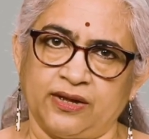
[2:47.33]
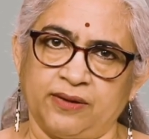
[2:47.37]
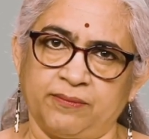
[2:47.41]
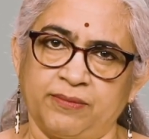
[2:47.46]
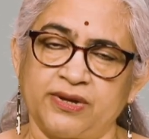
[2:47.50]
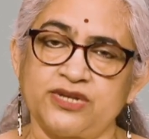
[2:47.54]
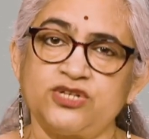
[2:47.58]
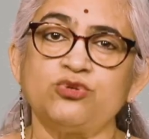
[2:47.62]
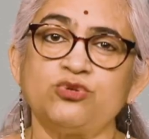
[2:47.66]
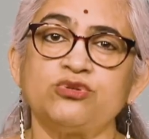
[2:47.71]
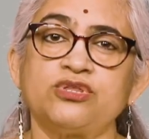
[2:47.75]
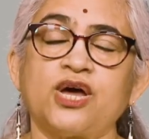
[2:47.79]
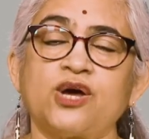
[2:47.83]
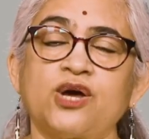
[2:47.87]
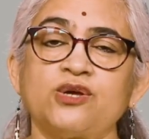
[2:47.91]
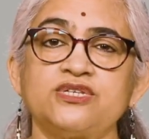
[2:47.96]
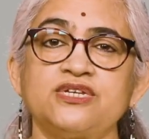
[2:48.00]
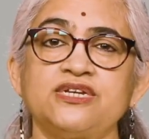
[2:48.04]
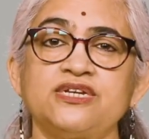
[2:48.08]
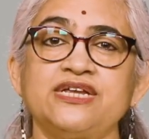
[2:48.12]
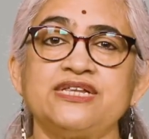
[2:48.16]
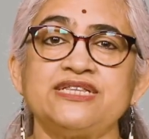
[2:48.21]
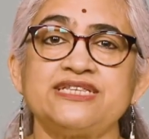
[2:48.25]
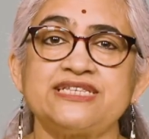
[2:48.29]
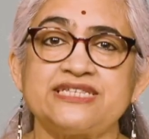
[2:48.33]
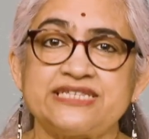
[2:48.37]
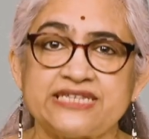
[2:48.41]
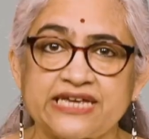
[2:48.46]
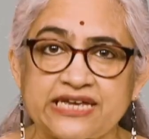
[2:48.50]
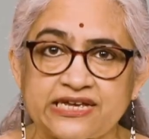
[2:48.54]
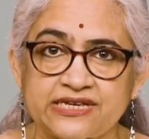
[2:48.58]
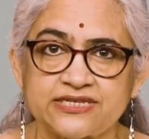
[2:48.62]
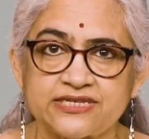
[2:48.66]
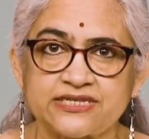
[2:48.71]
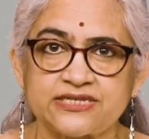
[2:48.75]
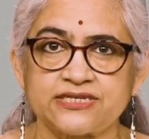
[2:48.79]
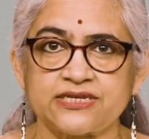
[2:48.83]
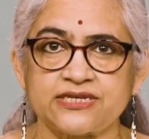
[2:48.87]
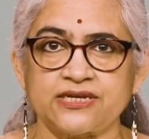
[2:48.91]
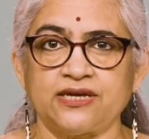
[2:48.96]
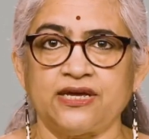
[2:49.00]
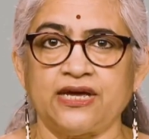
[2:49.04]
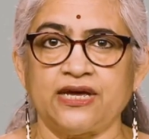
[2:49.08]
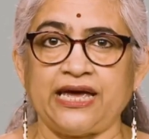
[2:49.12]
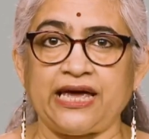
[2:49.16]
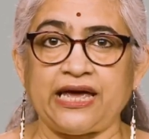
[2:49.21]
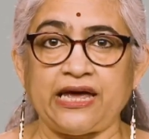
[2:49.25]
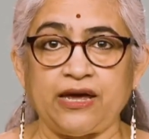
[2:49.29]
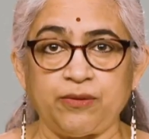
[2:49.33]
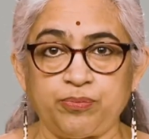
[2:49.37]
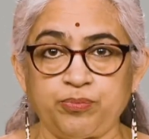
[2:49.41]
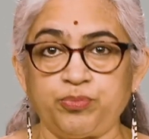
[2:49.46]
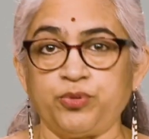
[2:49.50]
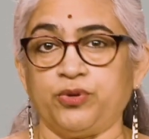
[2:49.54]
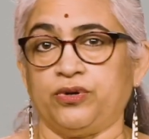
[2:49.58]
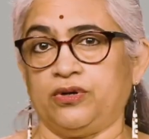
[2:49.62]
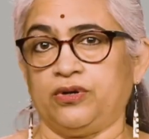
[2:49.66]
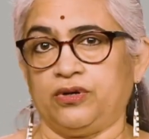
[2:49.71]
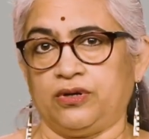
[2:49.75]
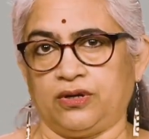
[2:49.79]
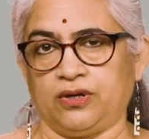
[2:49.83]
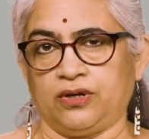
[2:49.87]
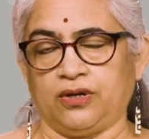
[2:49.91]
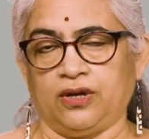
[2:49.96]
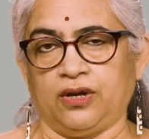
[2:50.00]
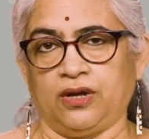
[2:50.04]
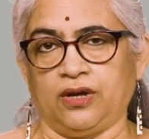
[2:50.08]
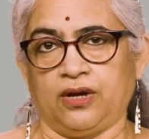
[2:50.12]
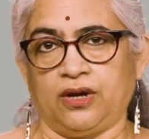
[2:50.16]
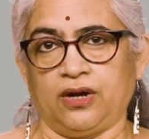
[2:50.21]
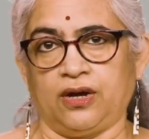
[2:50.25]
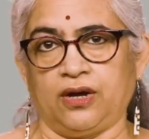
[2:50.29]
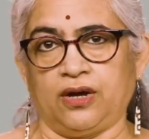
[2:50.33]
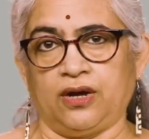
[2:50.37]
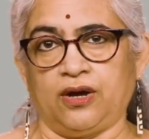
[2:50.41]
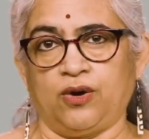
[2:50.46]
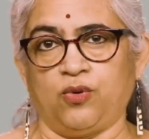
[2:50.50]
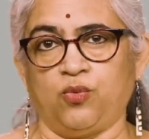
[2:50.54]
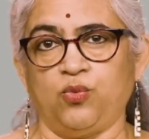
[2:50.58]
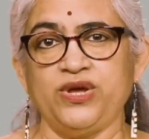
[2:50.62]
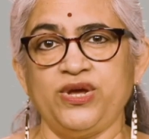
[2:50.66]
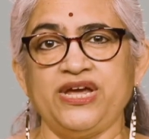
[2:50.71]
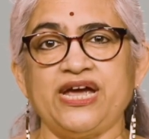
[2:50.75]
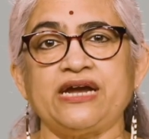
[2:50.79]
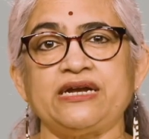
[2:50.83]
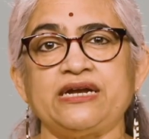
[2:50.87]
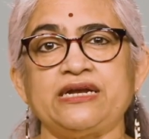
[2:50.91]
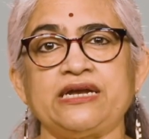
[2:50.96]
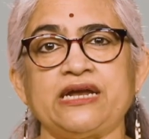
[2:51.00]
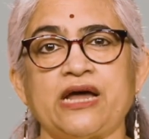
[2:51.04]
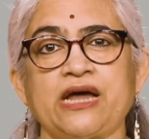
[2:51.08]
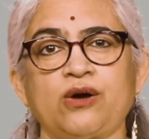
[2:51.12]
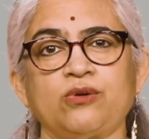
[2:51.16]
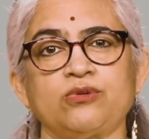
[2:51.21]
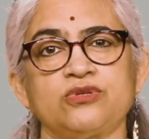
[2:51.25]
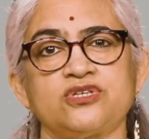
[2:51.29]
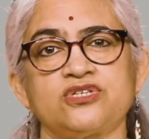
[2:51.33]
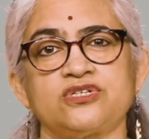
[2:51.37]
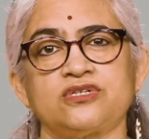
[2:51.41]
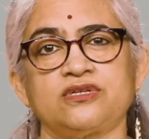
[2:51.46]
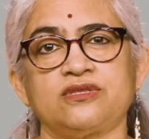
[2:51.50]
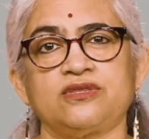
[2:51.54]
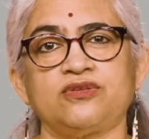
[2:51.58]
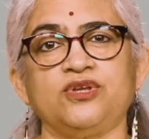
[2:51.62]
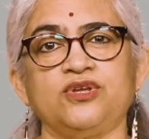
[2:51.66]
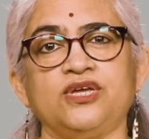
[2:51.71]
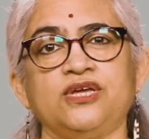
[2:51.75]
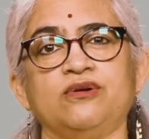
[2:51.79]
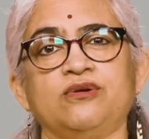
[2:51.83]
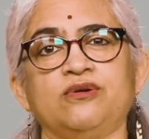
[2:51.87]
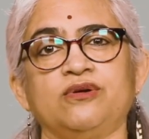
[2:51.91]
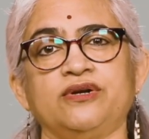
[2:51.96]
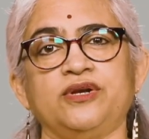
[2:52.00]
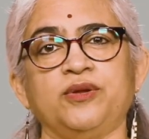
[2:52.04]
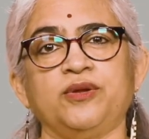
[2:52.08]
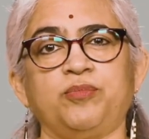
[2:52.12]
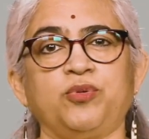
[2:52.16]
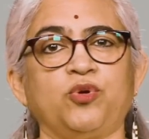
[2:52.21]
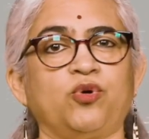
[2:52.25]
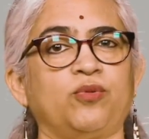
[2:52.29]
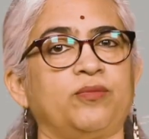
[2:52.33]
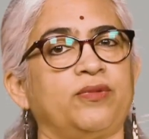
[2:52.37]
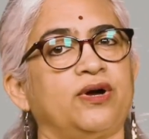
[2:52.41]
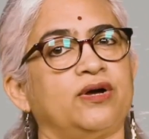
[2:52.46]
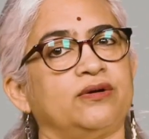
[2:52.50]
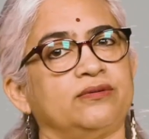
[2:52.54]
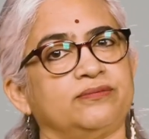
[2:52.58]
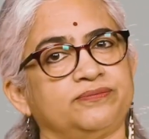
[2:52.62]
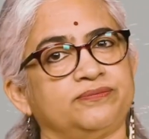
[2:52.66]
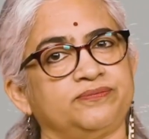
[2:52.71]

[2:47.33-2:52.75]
By 2006 April, uh, we had announced a three-year diploma